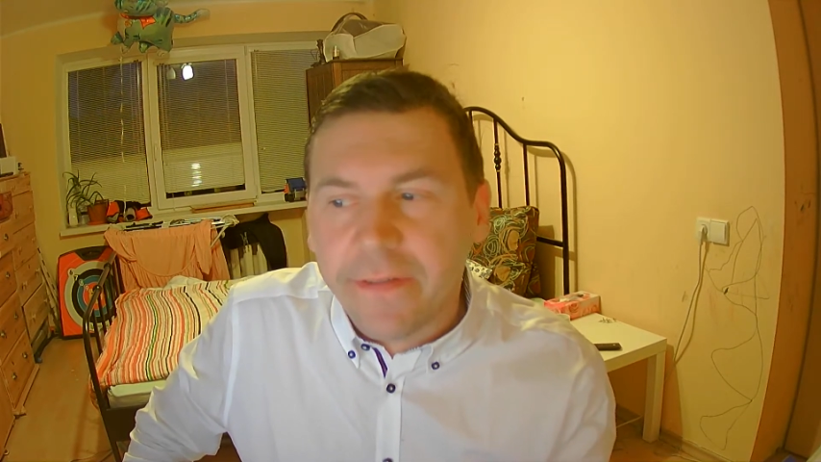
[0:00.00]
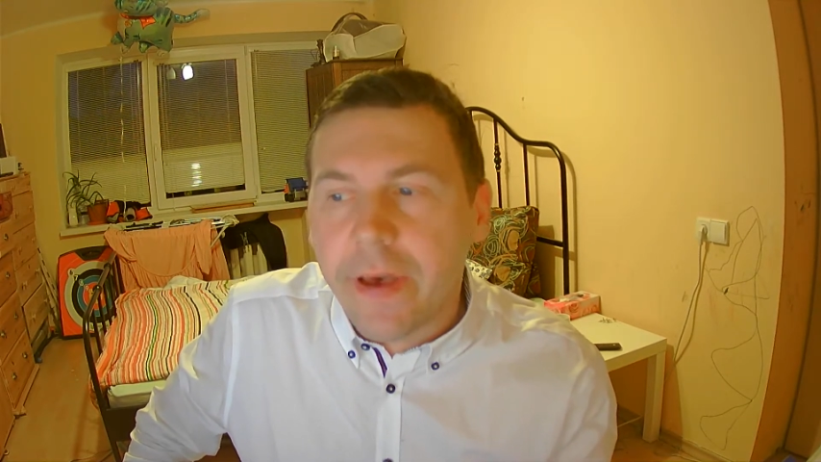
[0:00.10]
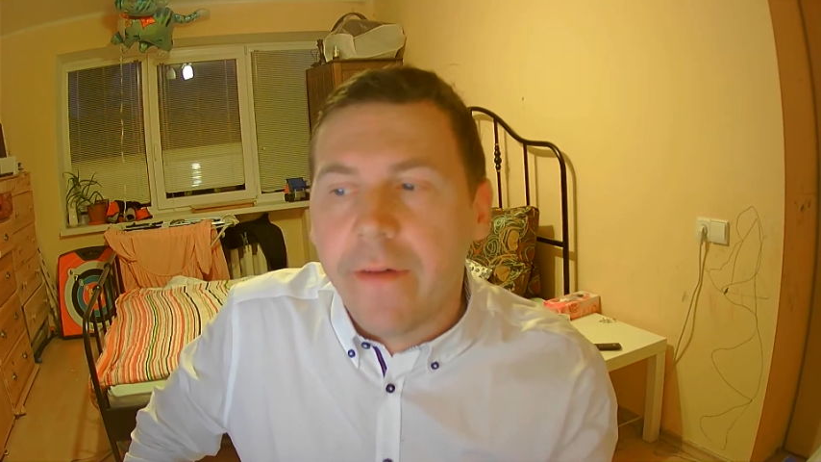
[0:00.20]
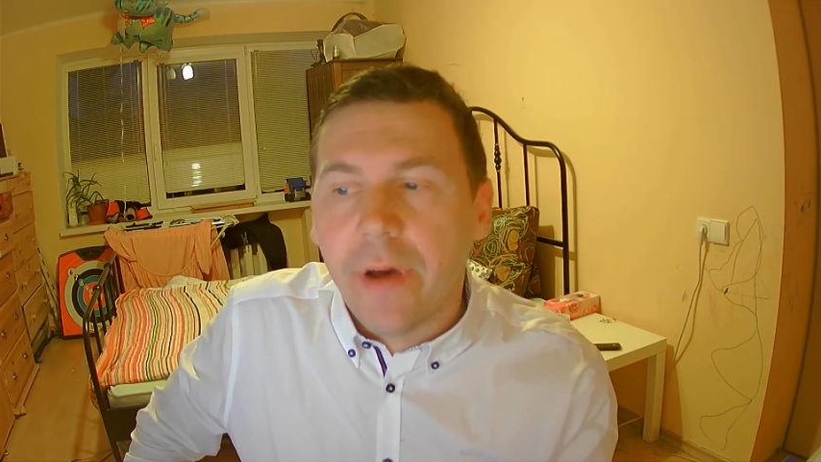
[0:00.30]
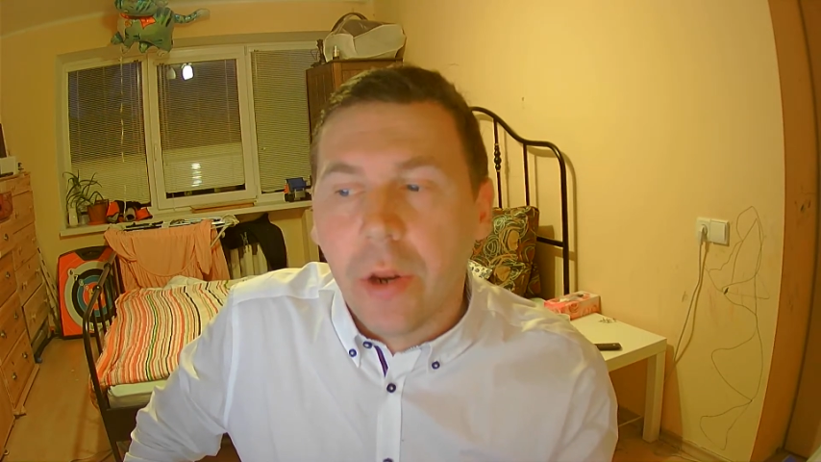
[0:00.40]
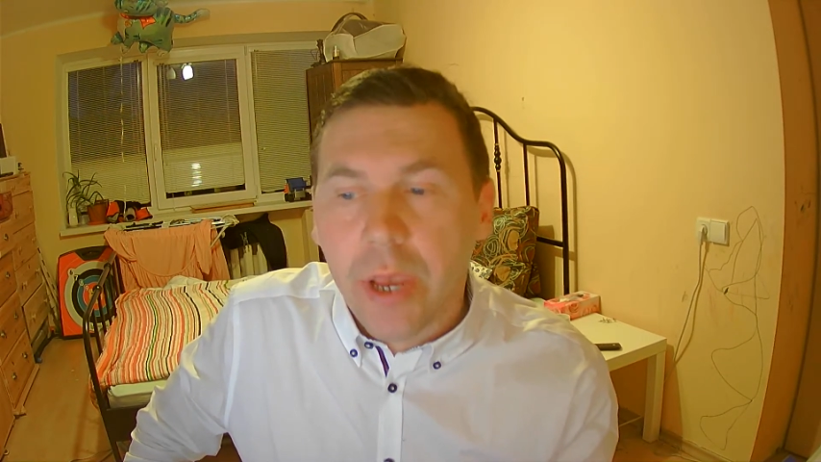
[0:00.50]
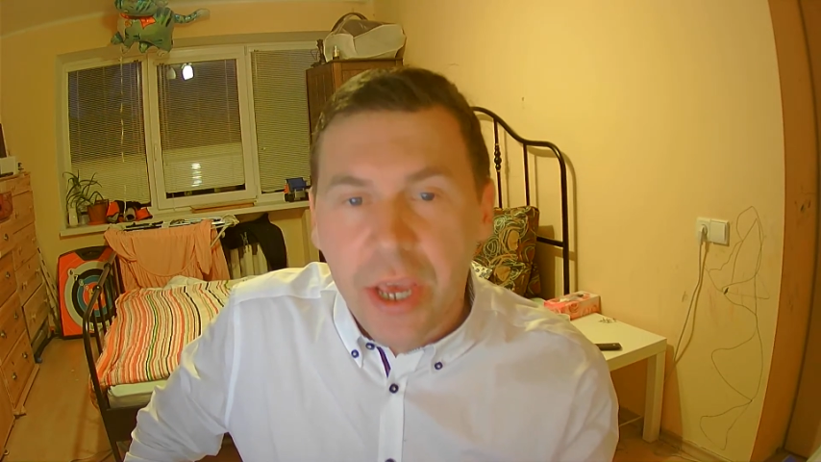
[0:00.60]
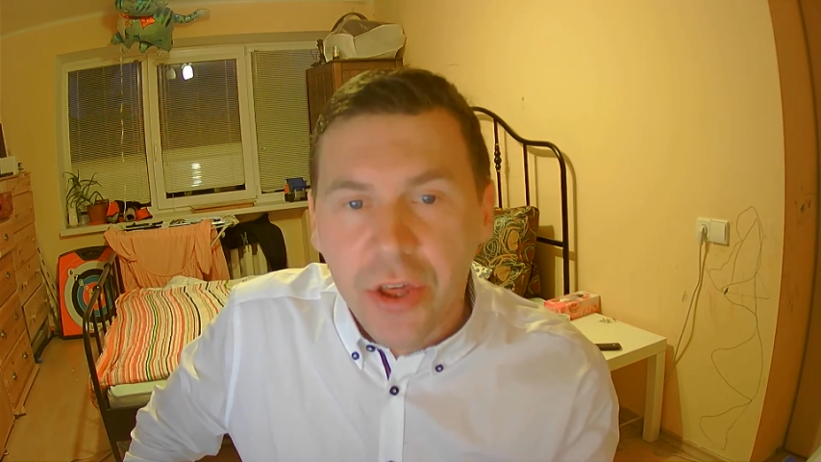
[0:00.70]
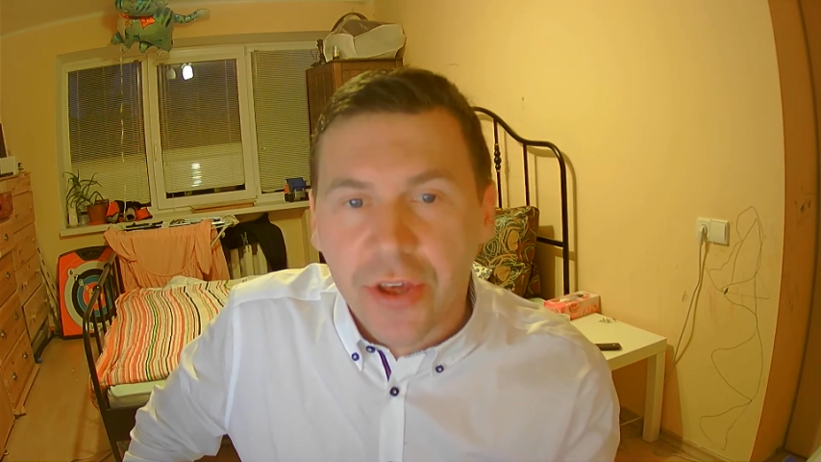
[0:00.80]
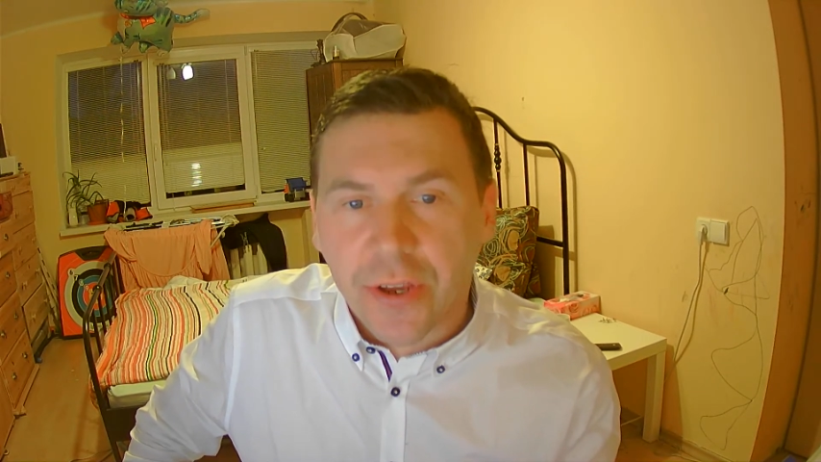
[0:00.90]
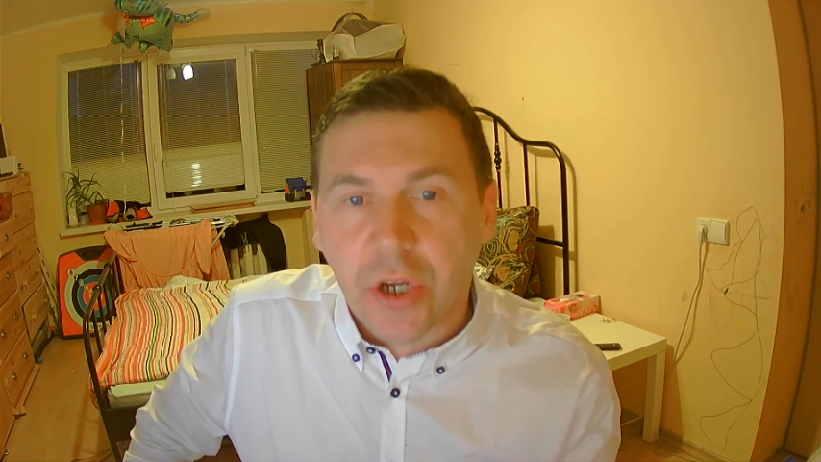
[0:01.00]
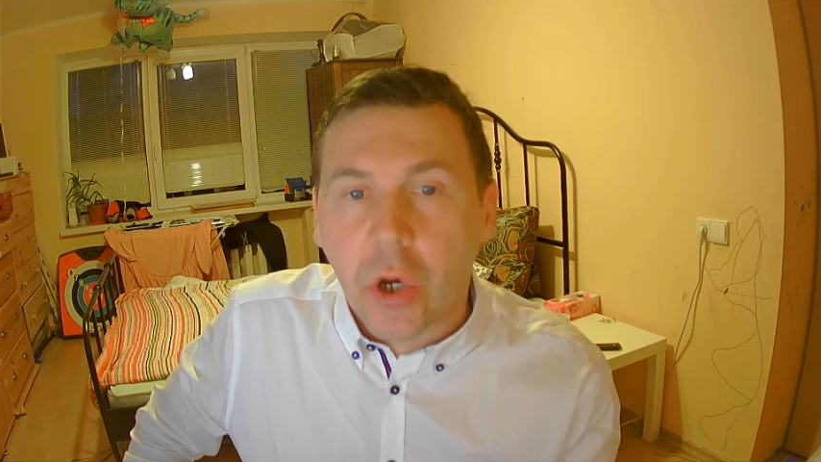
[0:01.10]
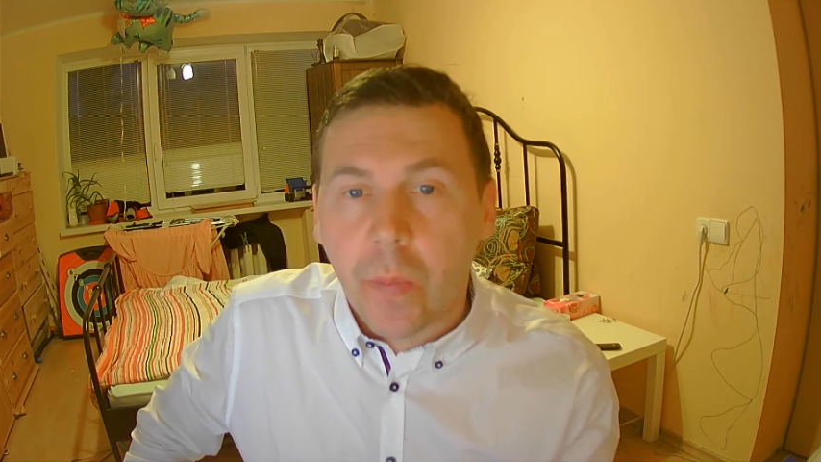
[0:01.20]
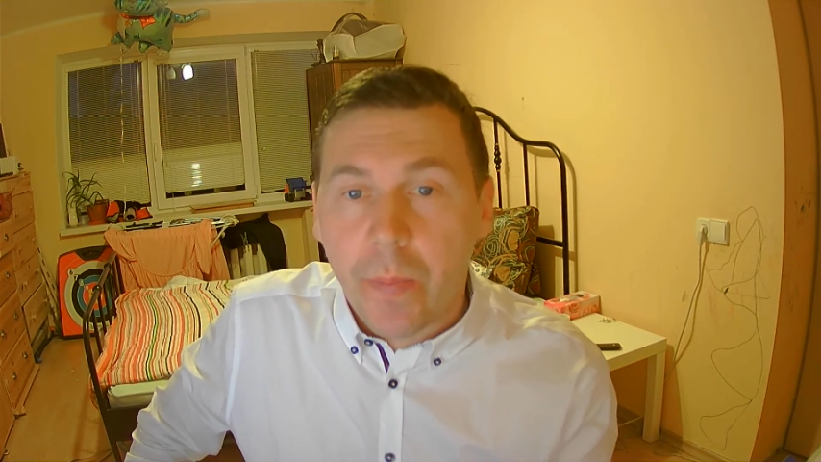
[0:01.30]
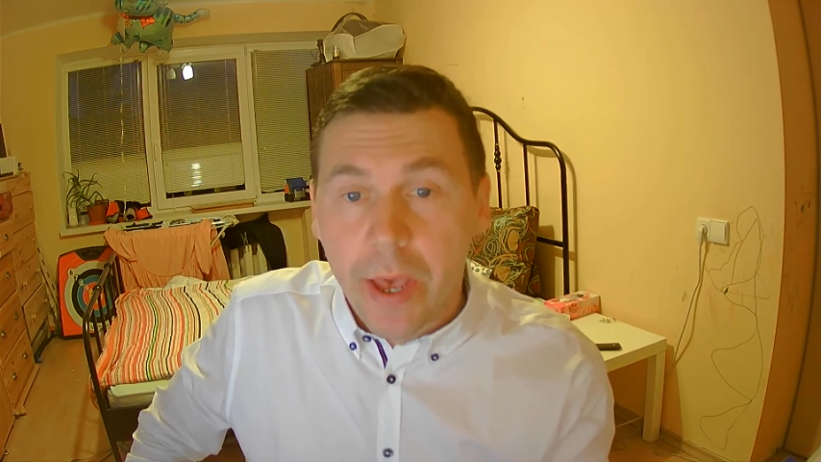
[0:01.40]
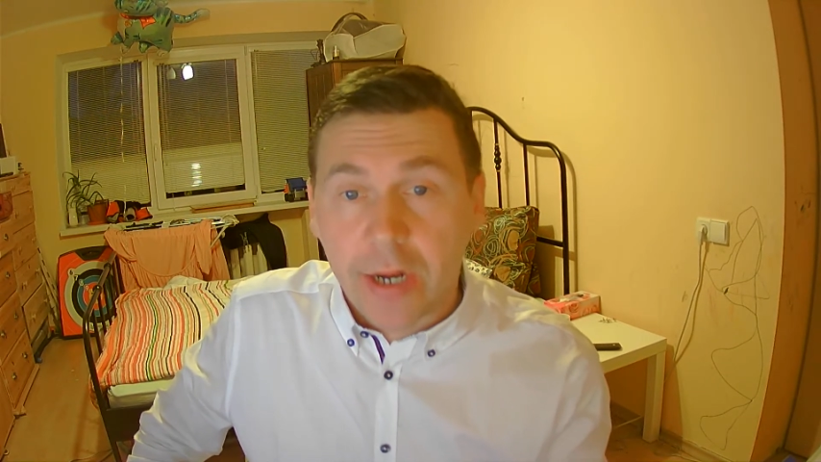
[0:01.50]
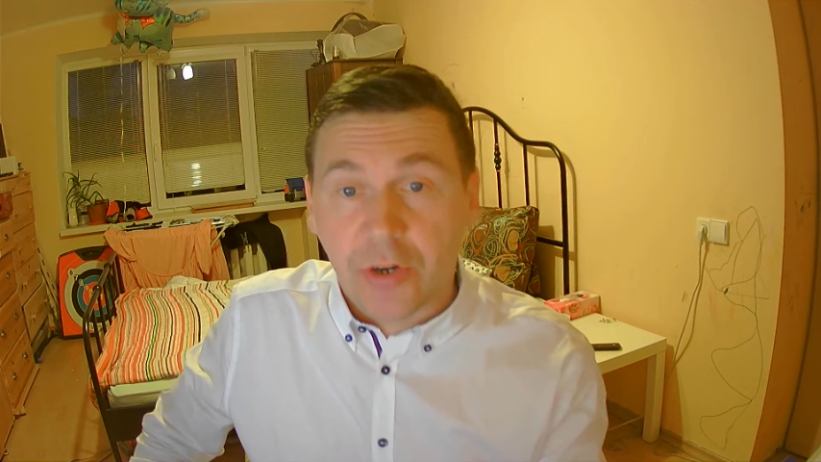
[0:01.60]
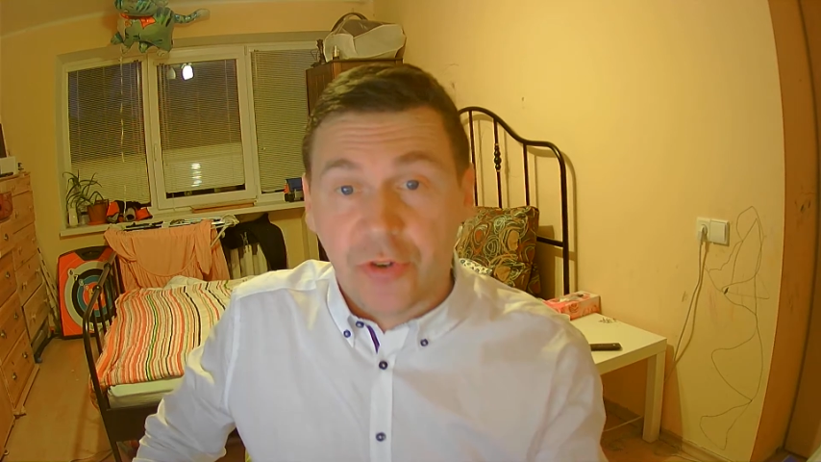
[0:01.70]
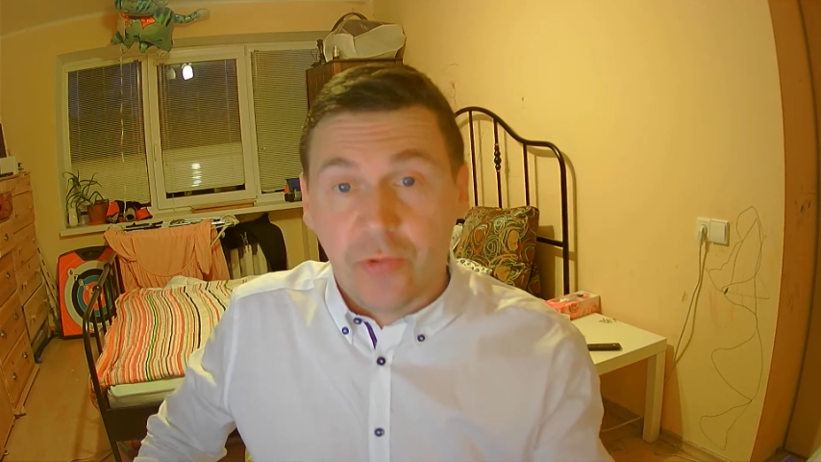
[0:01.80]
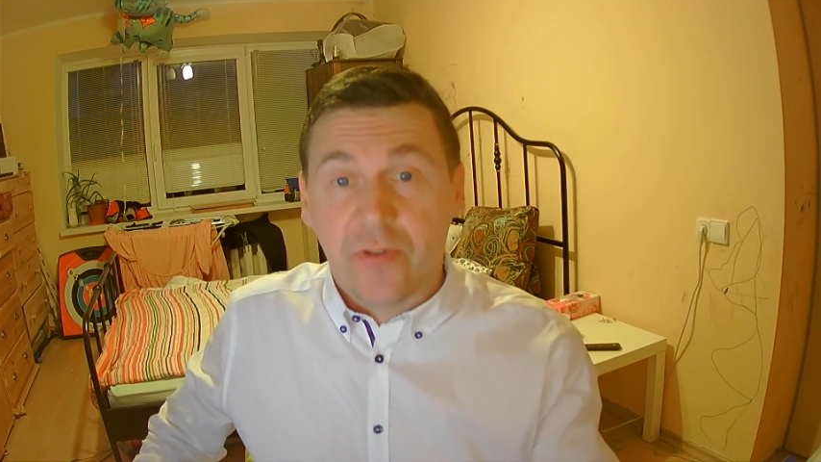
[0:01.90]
evaluation compared to